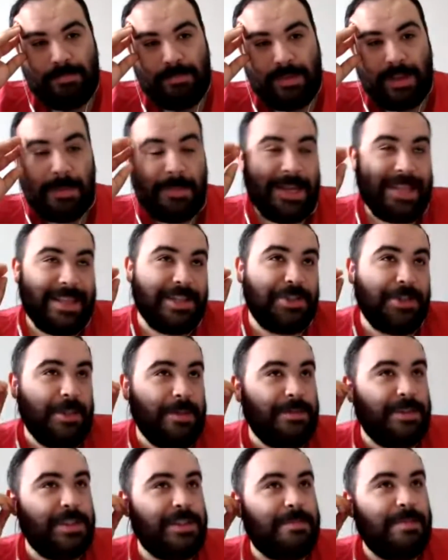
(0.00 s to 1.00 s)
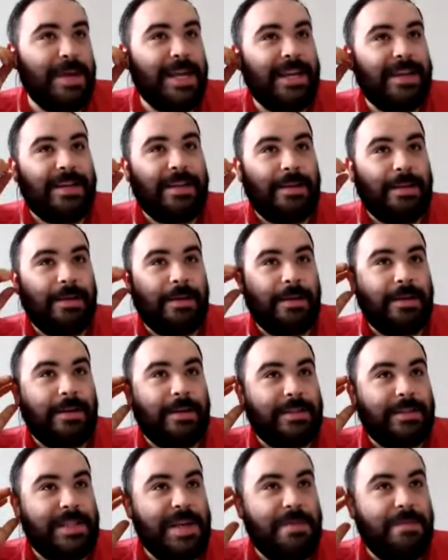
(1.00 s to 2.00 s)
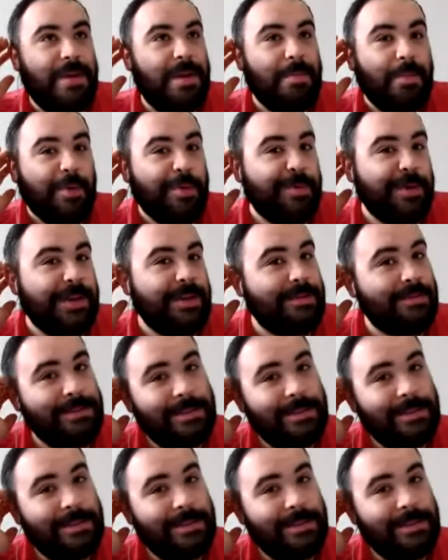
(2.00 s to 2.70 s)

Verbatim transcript: I mean, they should have just made it a, a TV movie.